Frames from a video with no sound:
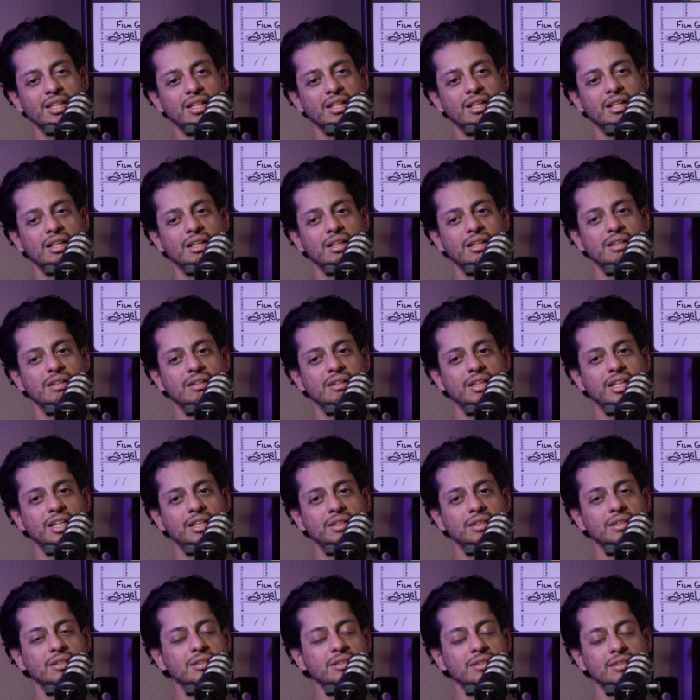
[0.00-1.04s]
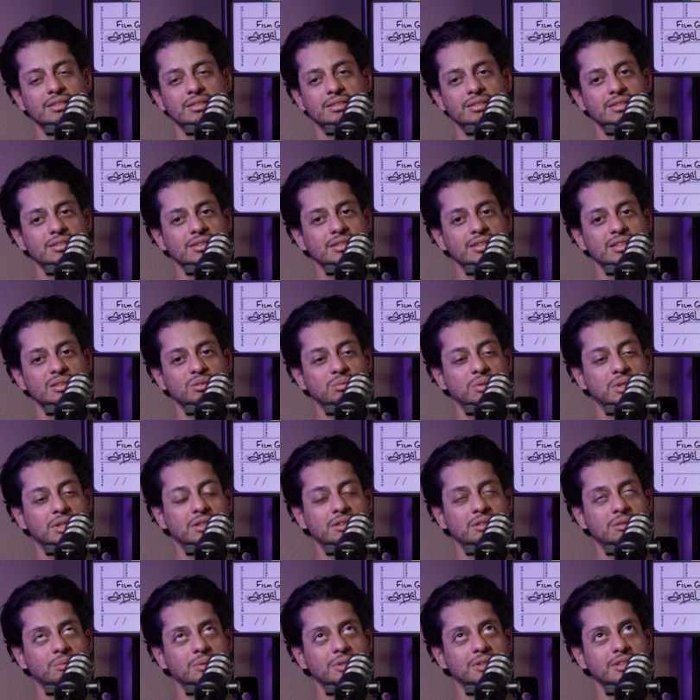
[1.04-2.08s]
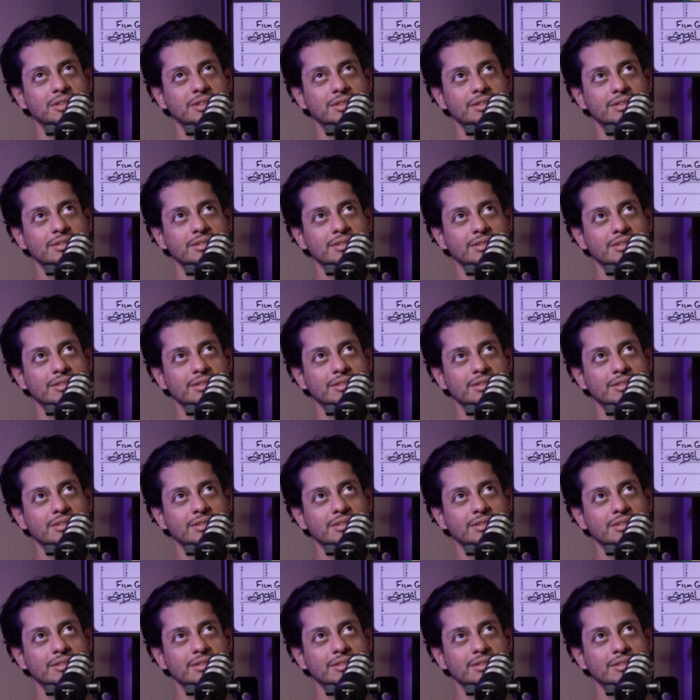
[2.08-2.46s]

I don't want to